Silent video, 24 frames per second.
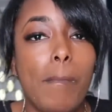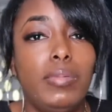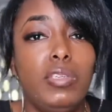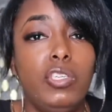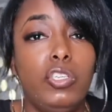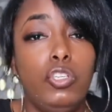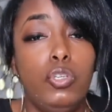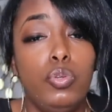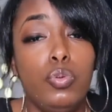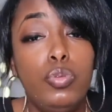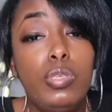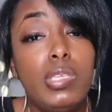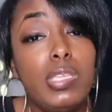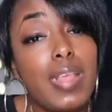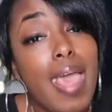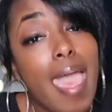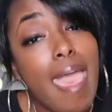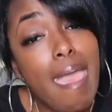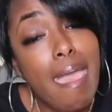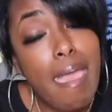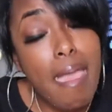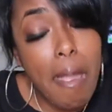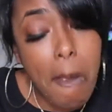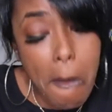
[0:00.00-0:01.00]

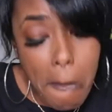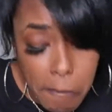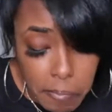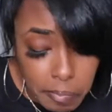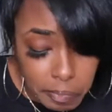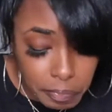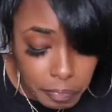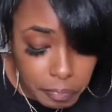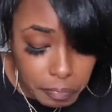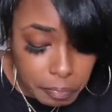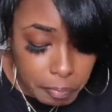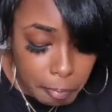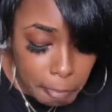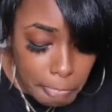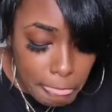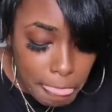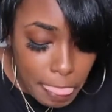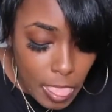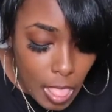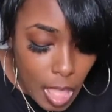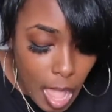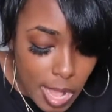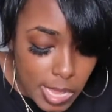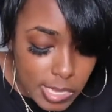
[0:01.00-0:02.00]
juicy.
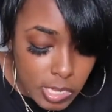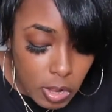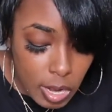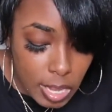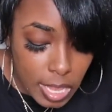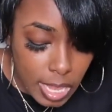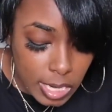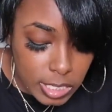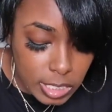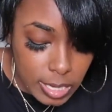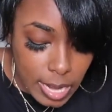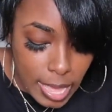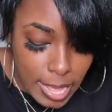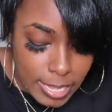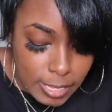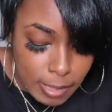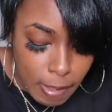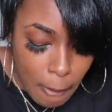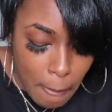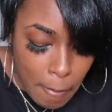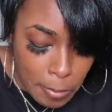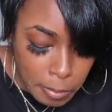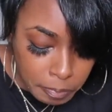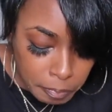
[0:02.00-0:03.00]
So the kitchen light is
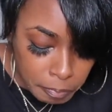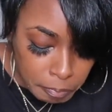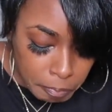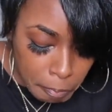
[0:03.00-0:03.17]
on.